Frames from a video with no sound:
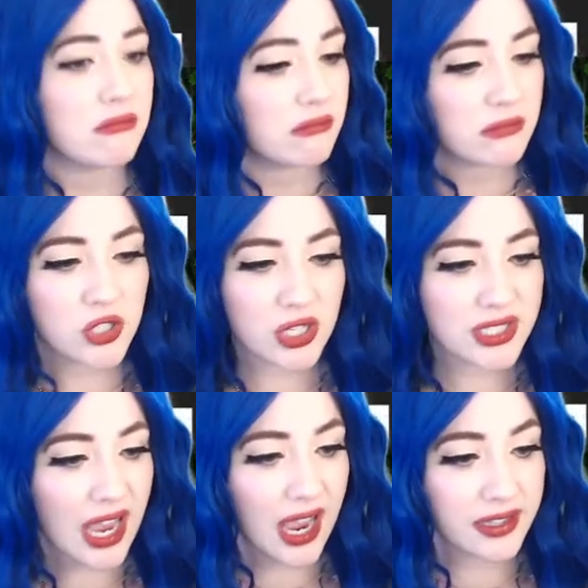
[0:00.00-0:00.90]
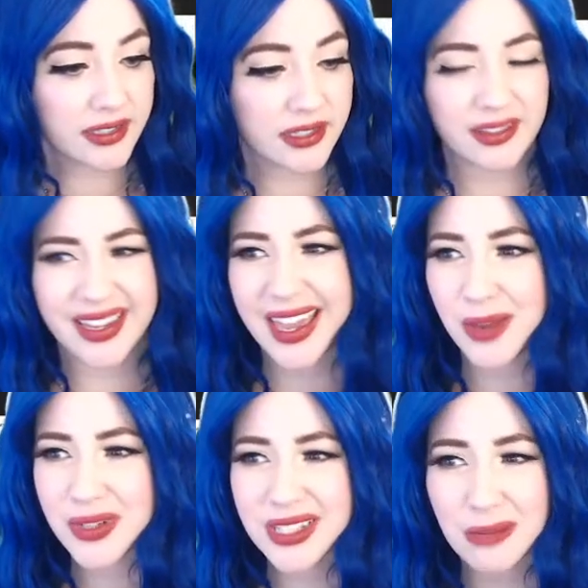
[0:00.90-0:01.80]
Just ask. Like, hey,
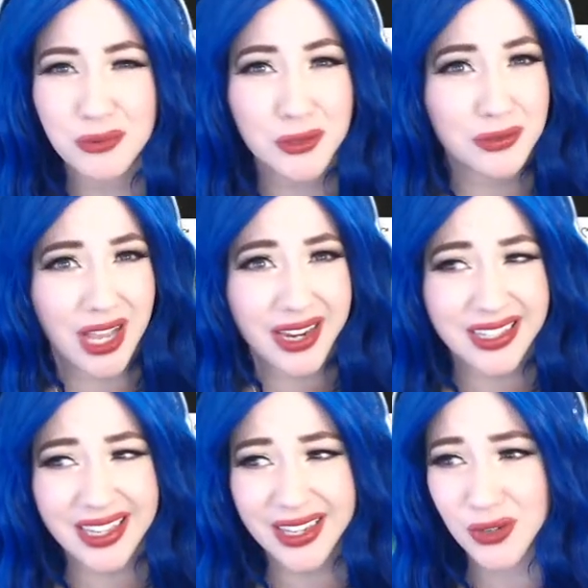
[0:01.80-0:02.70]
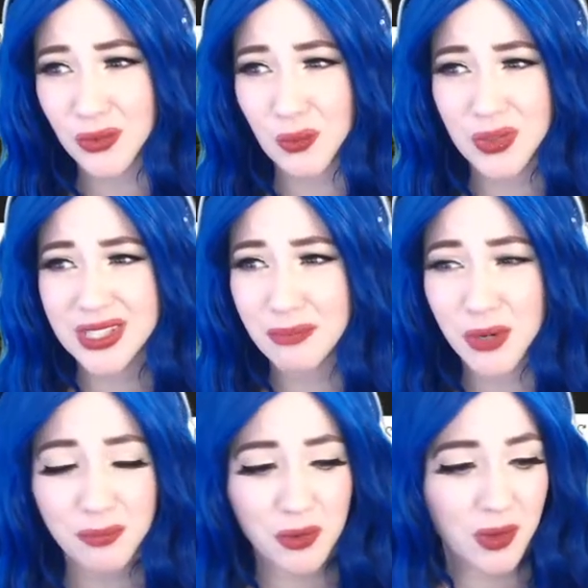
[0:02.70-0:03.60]
what is that blue line again? Or what's that
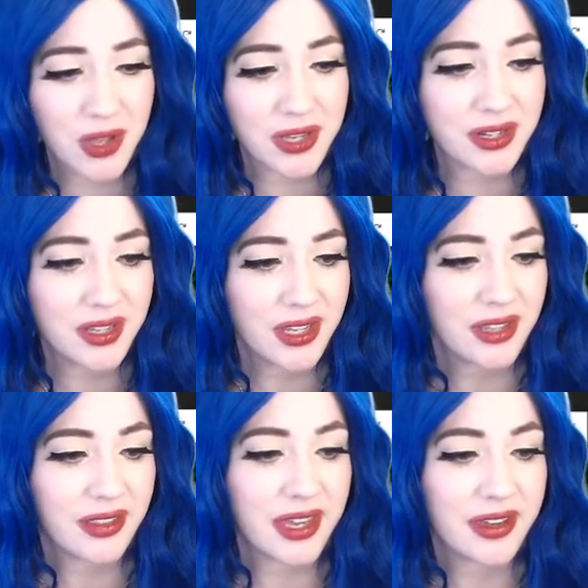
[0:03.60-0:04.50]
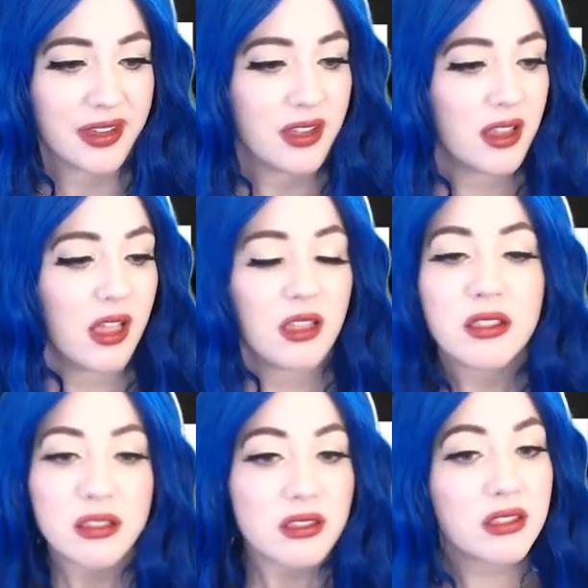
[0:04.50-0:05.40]
purple one? Like,
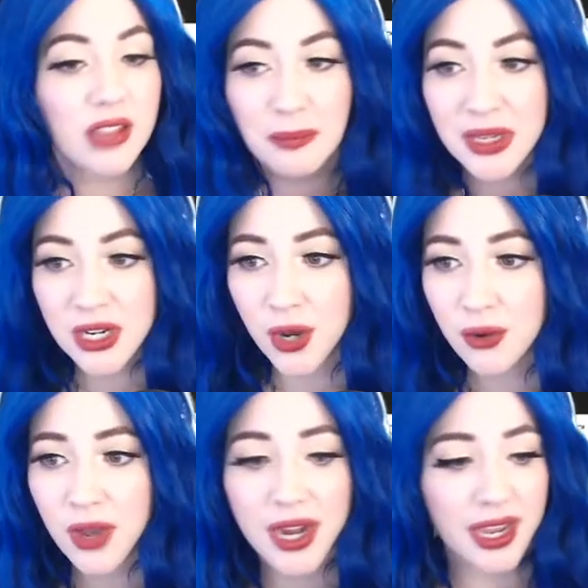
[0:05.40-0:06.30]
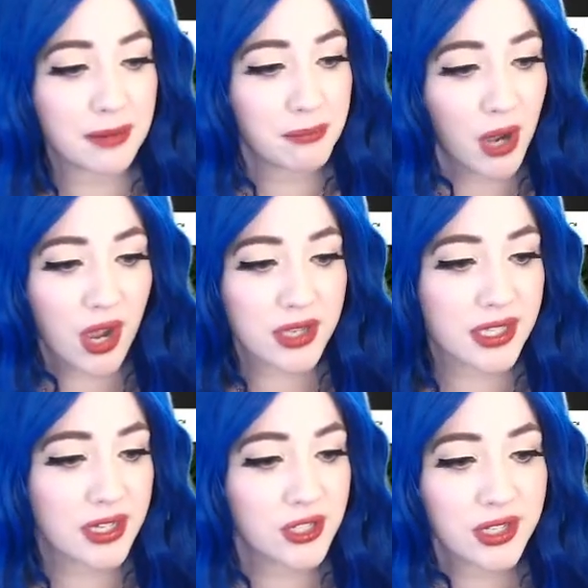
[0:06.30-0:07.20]
let me know, and I can pause
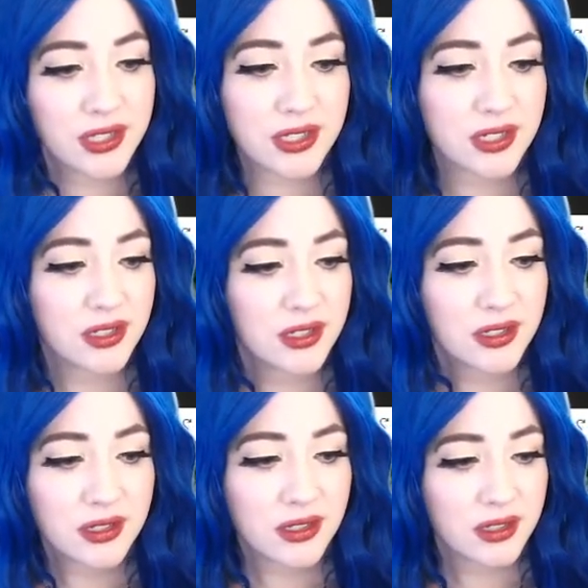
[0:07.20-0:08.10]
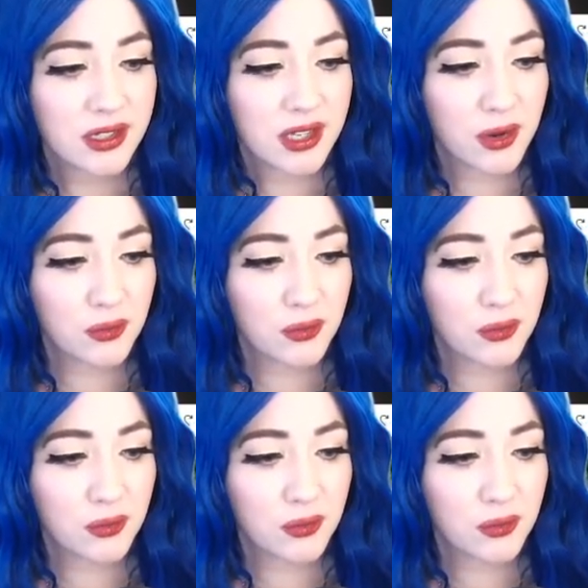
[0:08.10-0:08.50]
and just, you know,